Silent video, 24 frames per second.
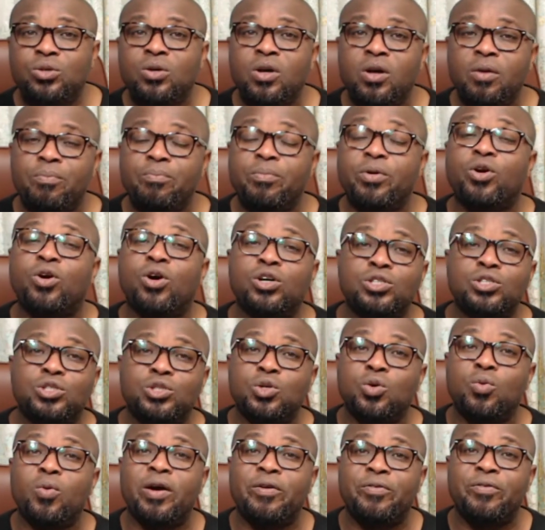because you
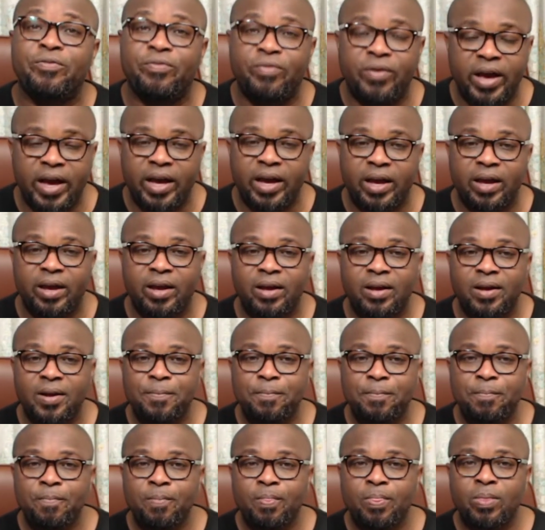were fair
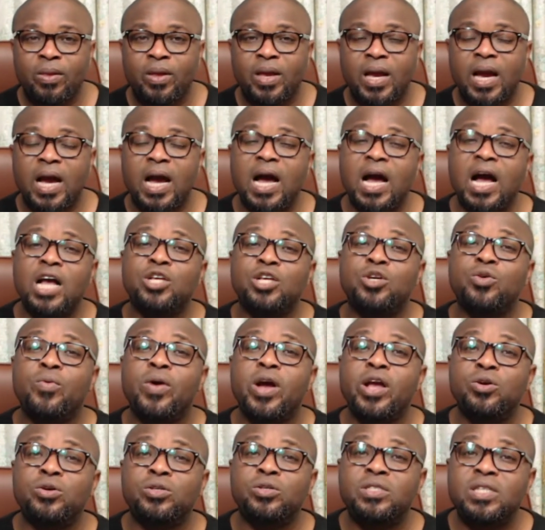and you were
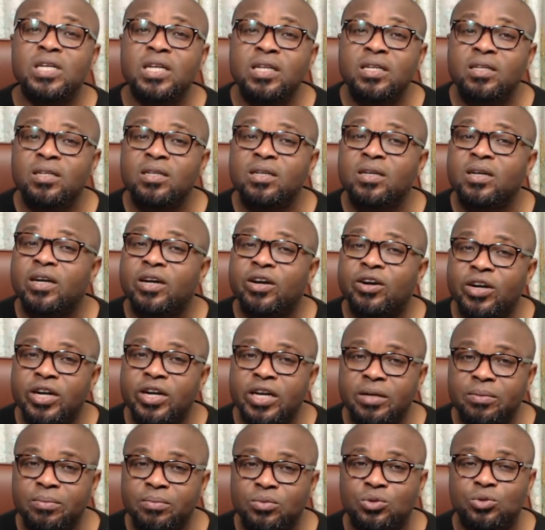using
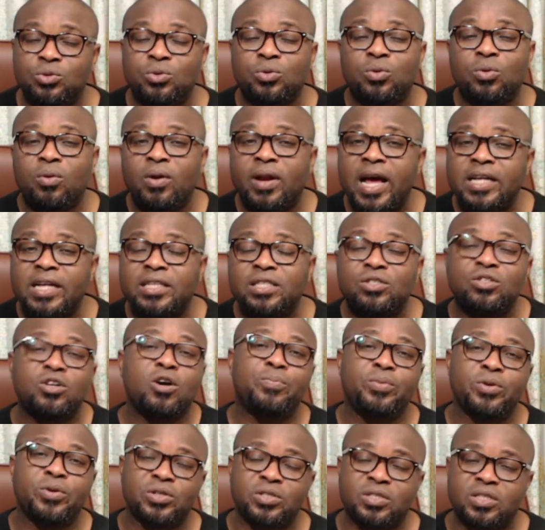cream to lighten up
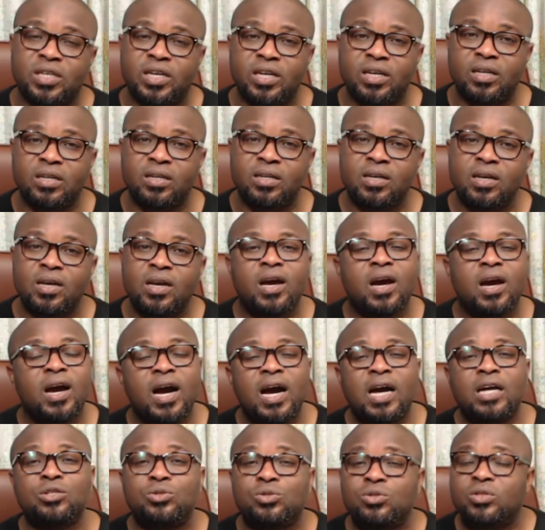your skin,
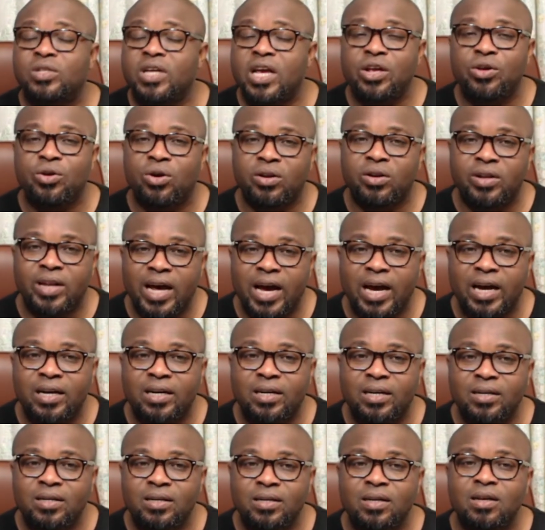and today you're dark,
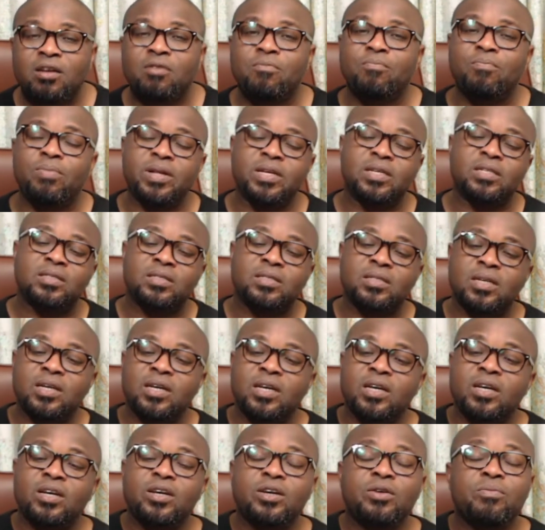please,
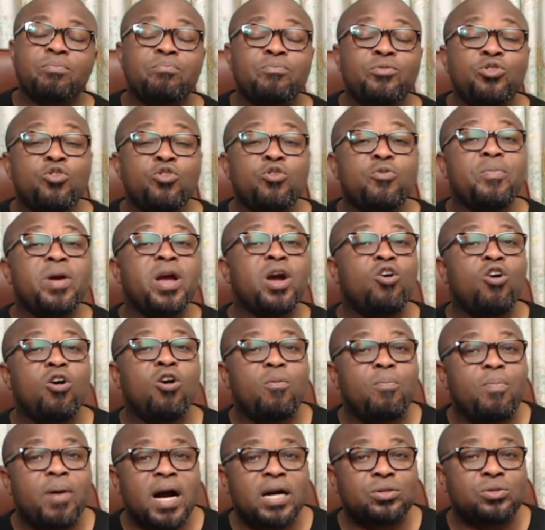you may go
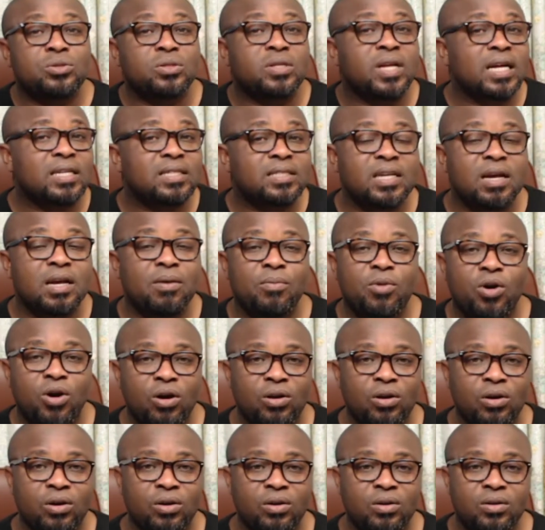back to that same
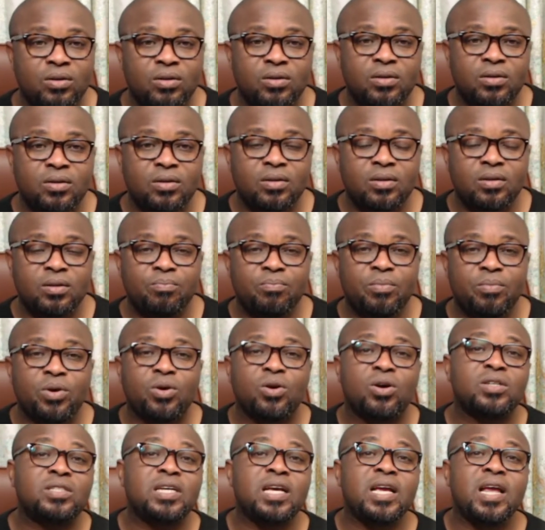color,
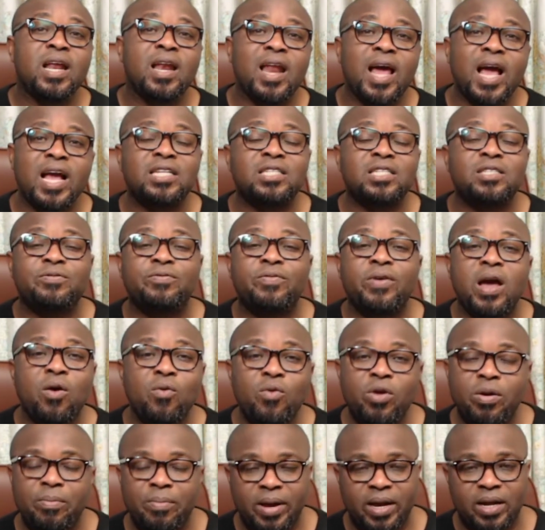because he likes fair
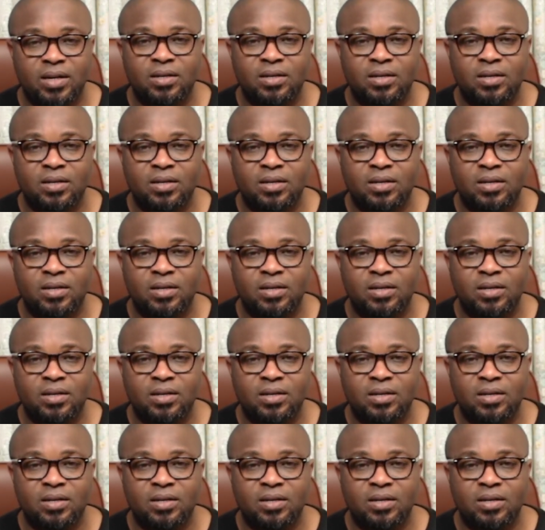women.